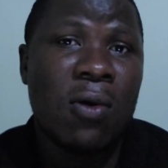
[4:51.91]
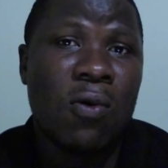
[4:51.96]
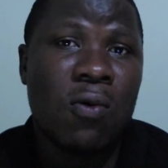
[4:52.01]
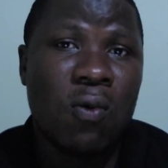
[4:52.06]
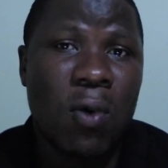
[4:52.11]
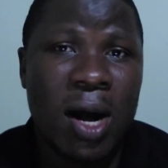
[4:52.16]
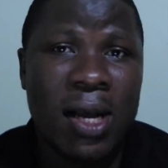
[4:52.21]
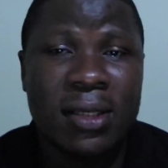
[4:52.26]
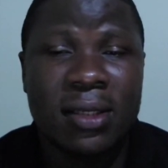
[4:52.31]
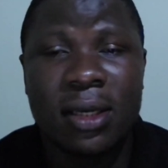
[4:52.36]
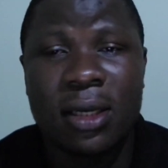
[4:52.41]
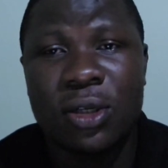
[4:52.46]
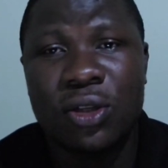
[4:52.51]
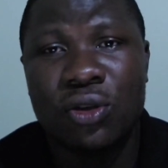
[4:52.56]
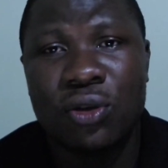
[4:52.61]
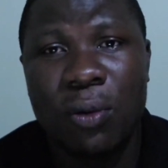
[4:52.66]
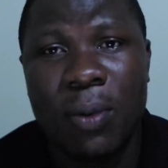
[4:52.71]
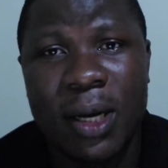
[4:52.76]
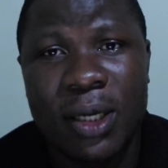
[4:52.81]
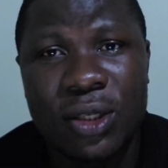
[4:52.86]
was
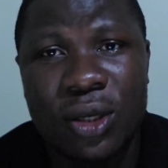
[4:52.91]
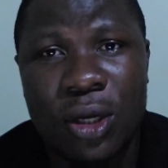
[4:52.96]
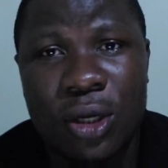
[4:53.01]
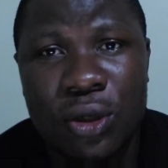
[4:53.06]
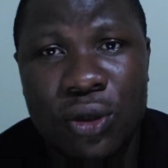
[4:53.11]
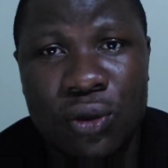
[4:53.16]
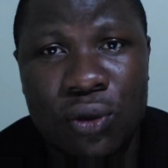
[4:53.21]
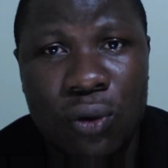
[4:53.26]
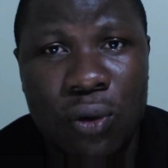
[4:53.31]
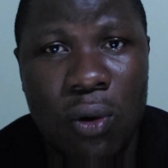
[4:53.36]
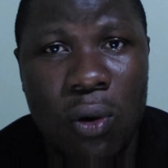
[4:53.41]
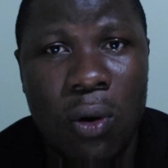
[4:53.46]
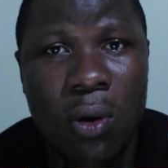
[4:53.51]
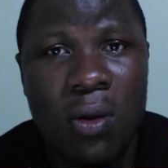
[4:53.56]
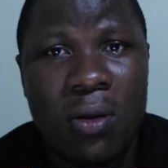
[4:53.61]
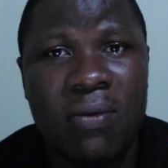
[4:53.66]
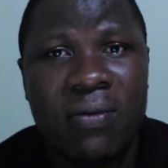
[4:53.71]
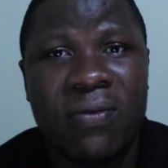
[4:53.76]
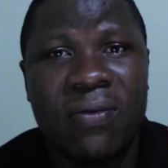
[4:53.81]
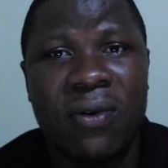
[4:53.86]
Thomas
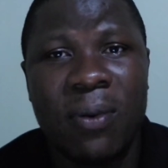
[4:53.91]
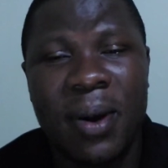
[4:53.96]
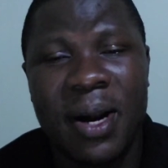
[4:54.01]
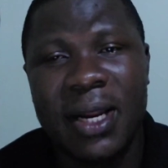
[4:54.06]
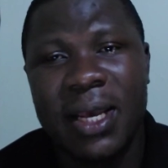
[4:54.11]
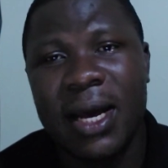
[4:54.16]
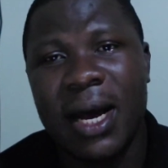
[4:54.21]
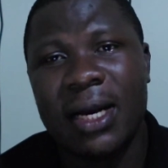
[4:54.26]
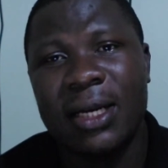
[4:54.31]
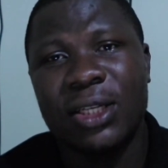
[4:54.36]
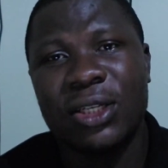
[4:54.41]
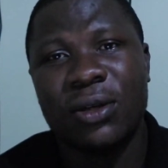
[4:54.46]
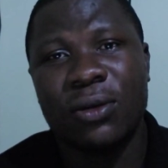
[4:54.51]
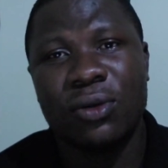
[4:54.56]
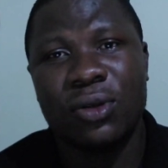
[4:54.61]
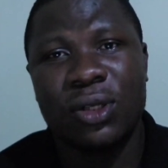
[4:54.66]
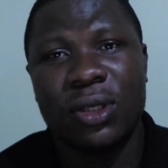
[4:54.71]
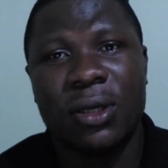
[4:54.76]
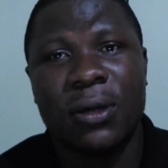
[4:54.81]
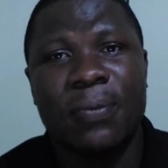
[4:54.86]
Tuchel, formerly at
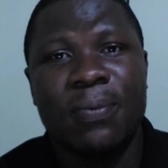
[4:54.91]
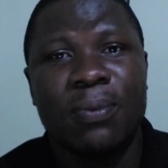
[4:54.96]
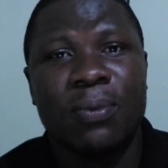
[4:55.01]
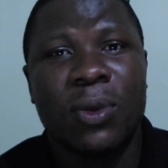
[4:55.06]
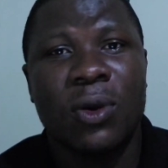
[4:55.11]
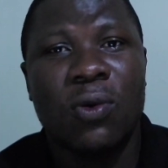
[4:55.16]
Chelsea,